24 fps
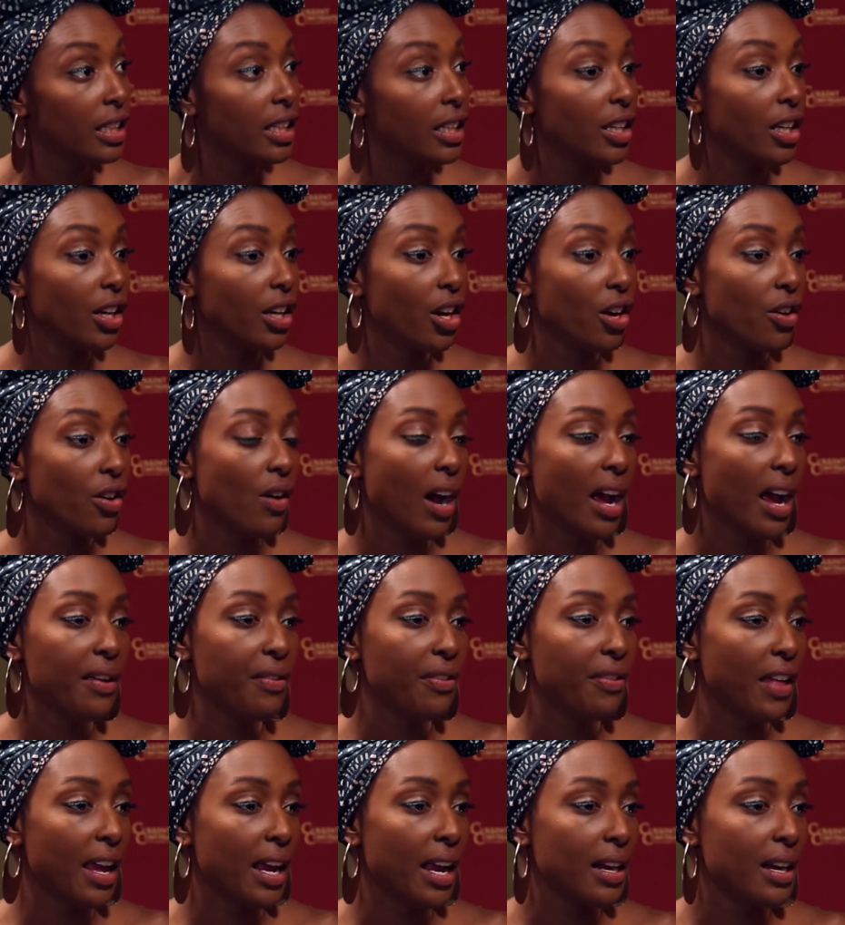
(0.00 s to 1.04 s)
I
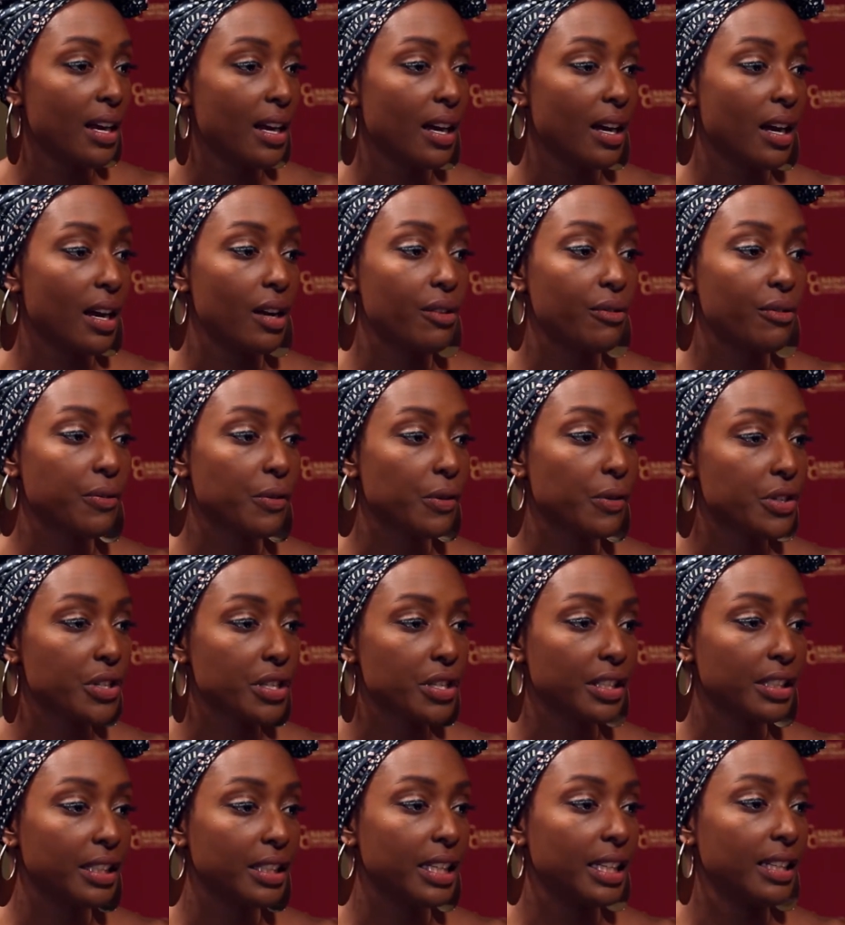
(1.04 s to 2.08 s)
think,
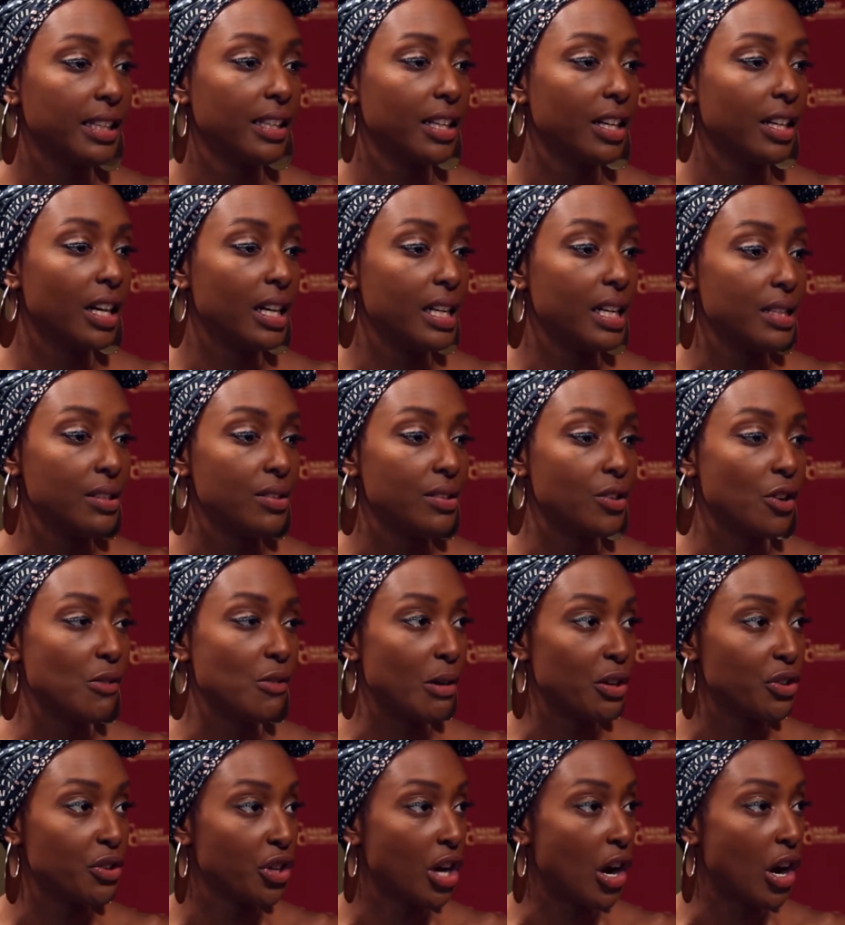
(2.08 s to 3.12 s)
unfortunately, there is so
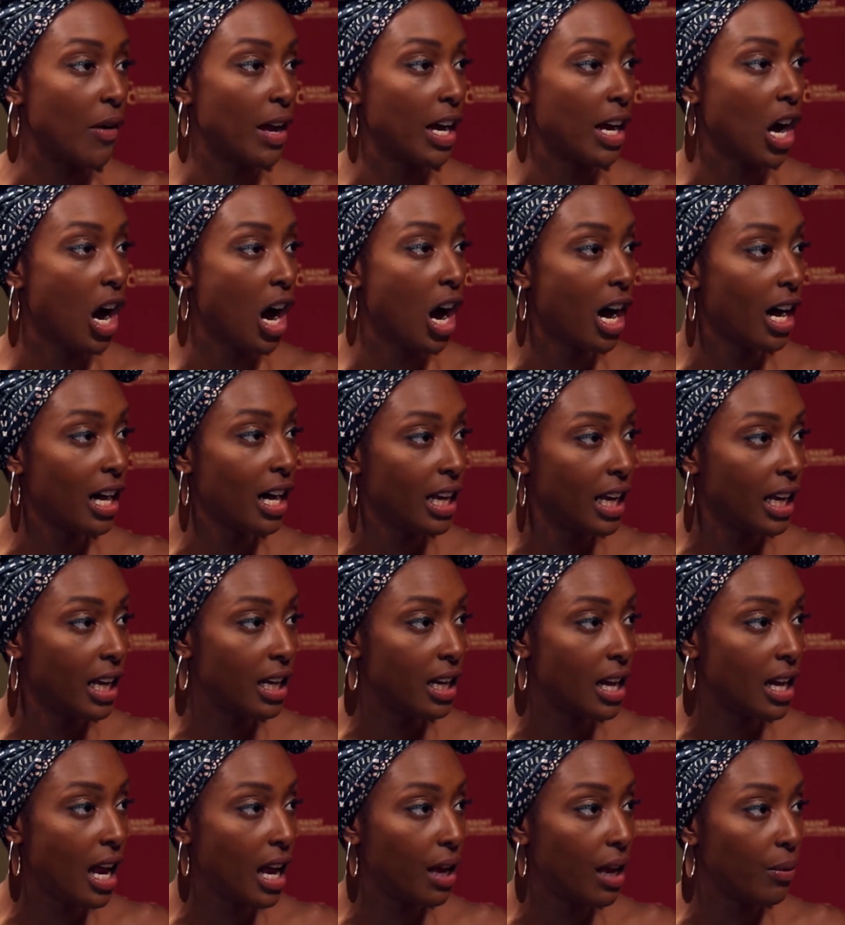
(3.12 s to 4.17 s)
much going on,
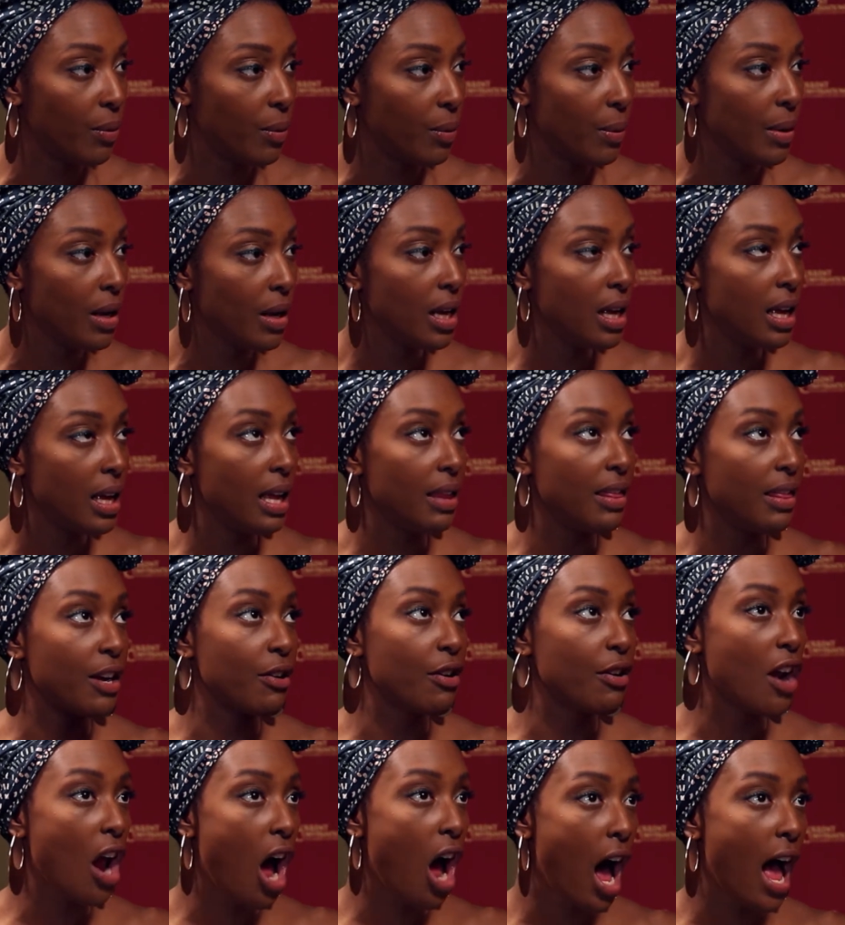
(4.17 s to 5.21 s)
and they're
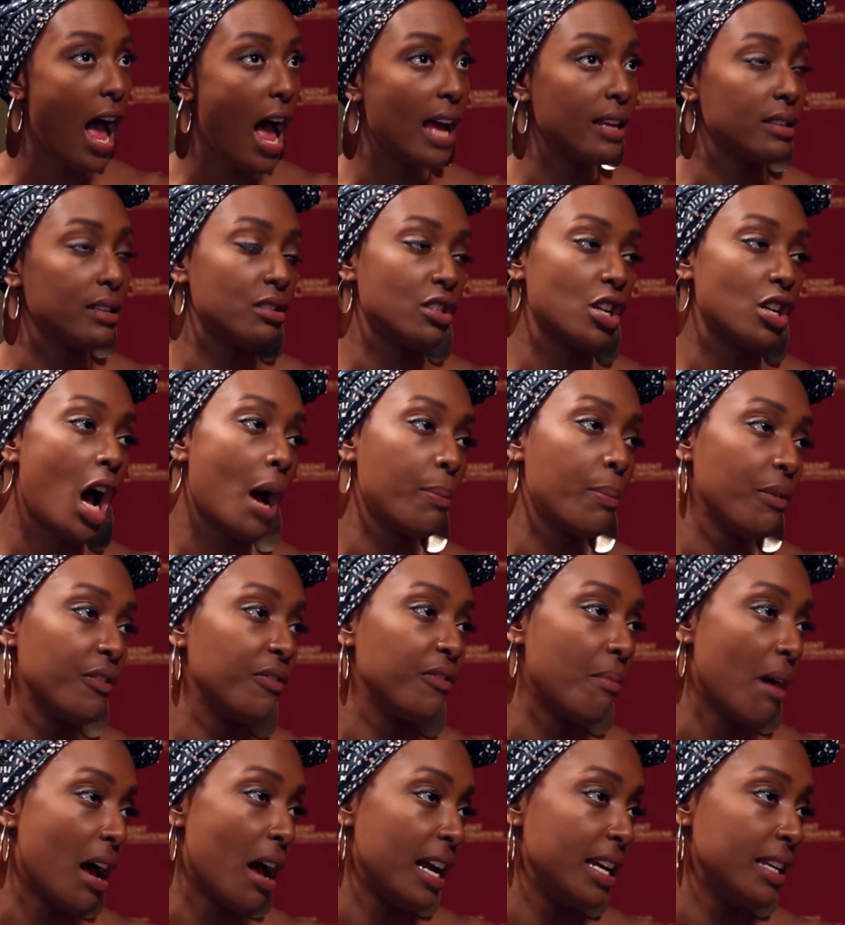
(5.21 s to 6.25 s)
not as top
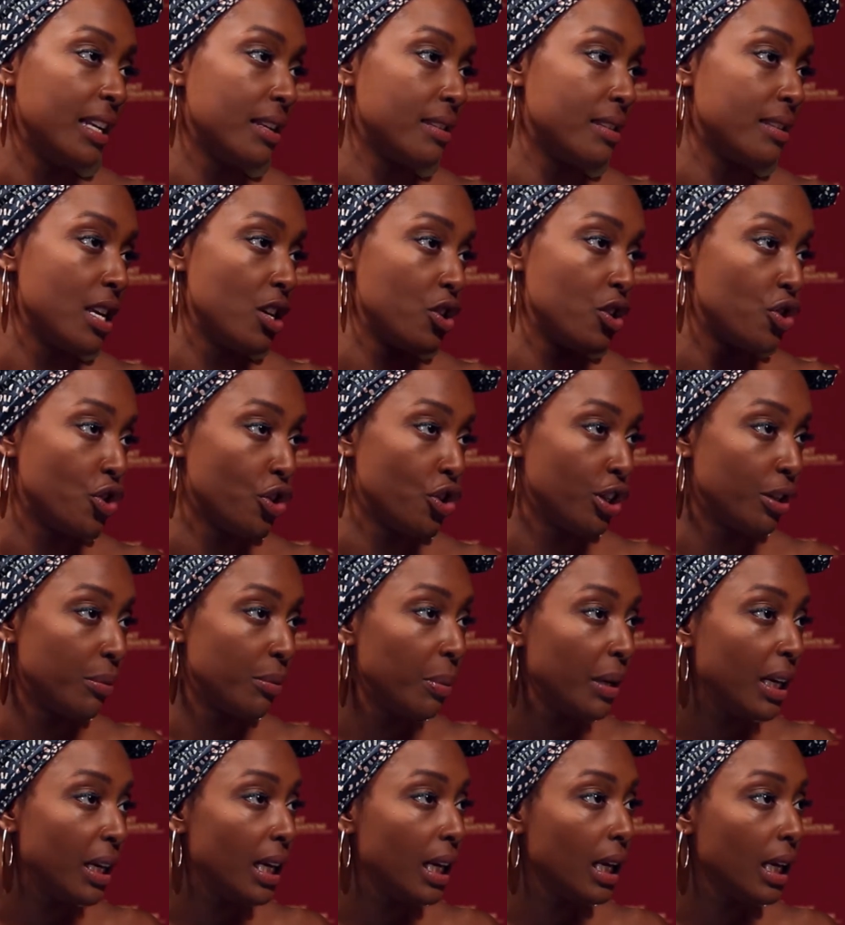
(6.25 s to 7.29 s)
of mind as they should
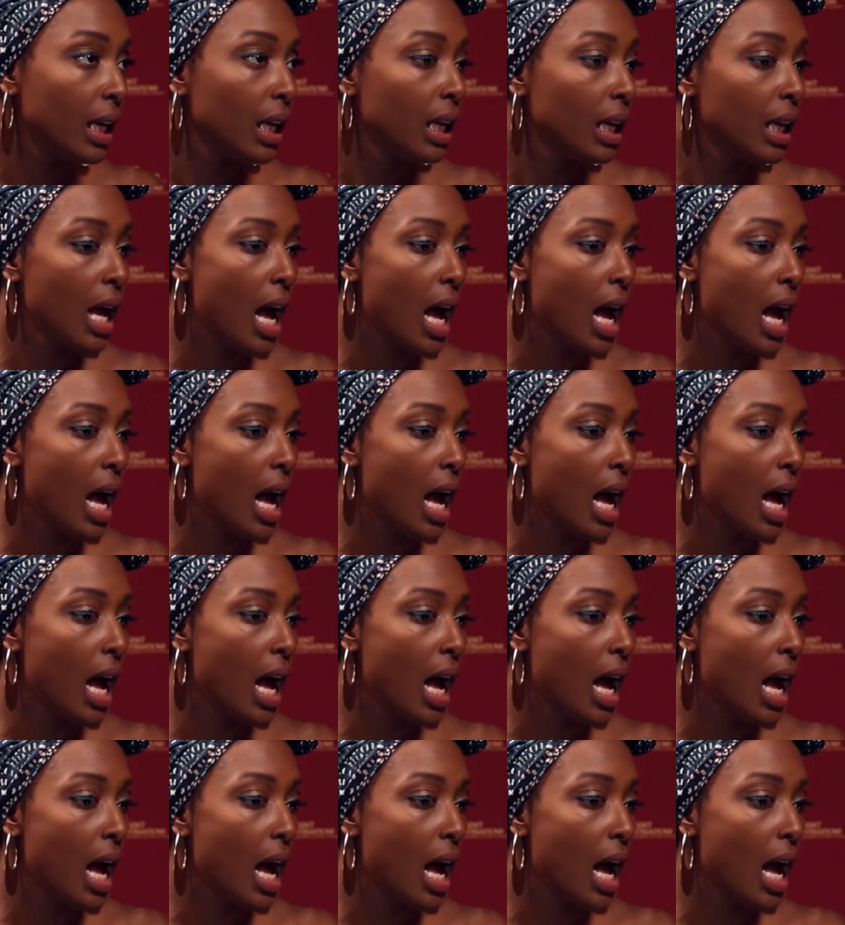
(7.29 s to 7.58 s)
be.